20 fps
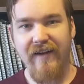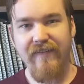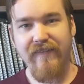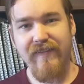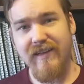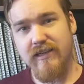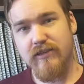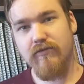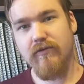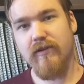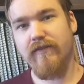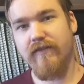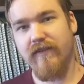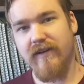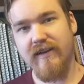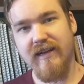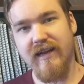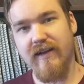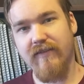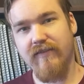I think that's really fun
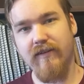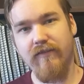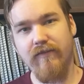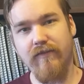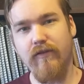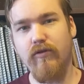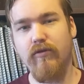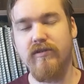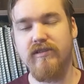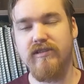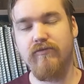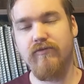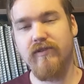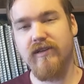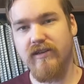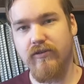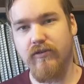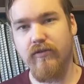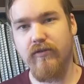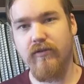to have that flaw. It's a really
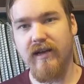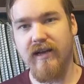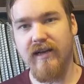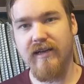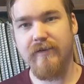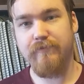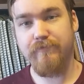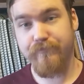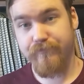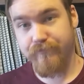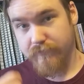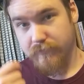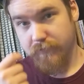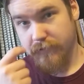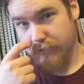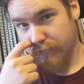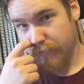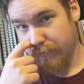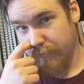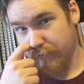good
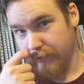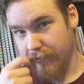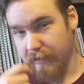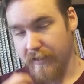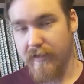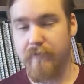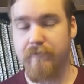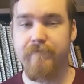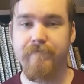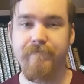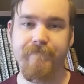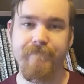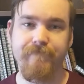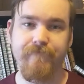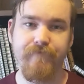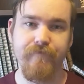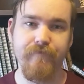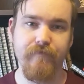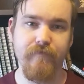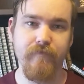descriptor there.
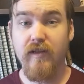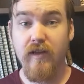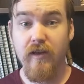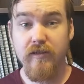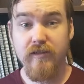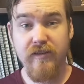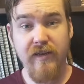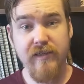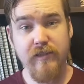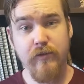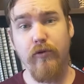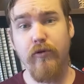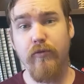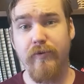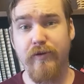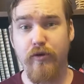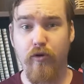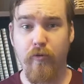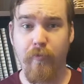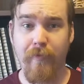So next one we'll be
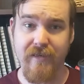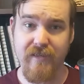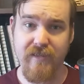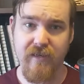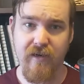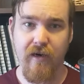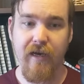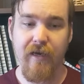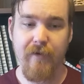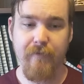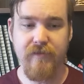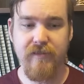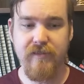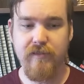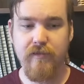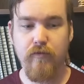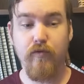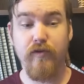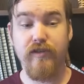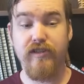talking about types,
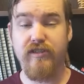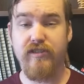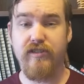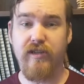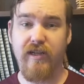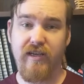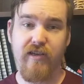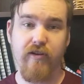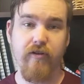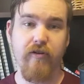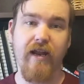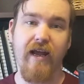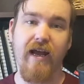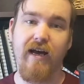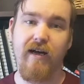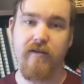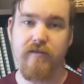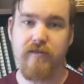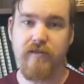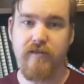which is like your
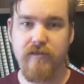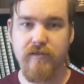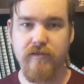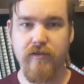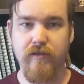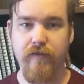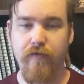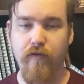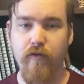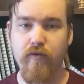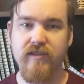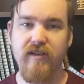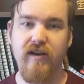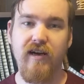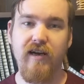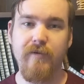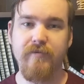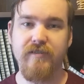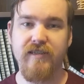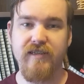nouns. So the 4
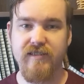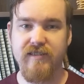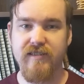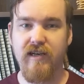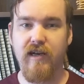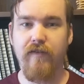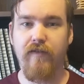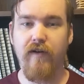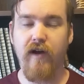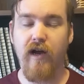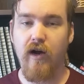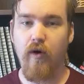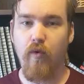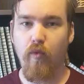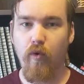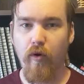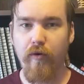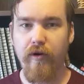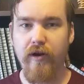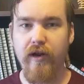types in Cypher are
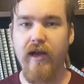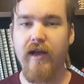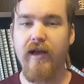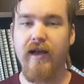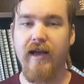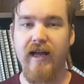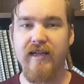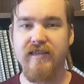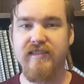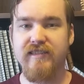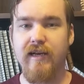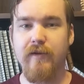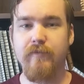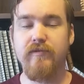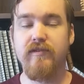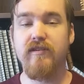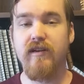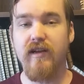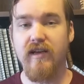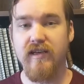warrior, adept,
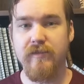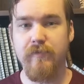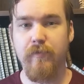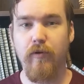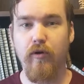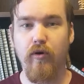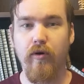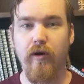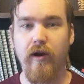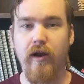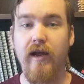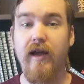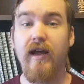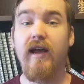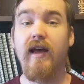explorer,